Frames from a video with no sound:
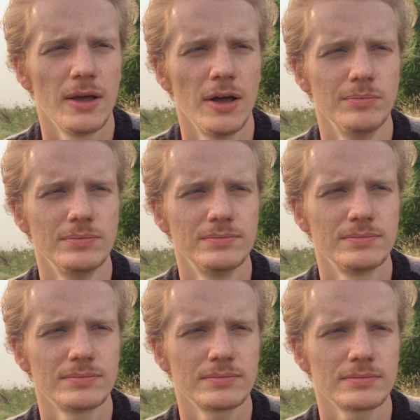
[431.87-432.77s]
and
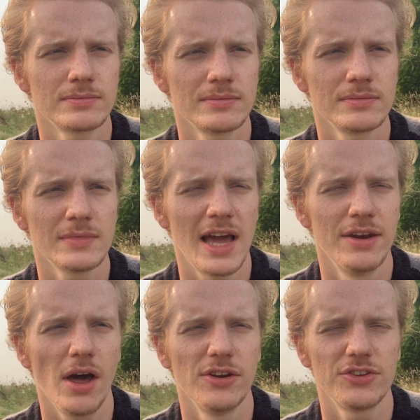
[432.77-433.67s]

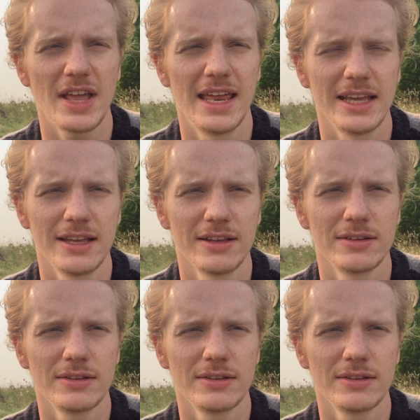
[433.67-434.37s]
understanding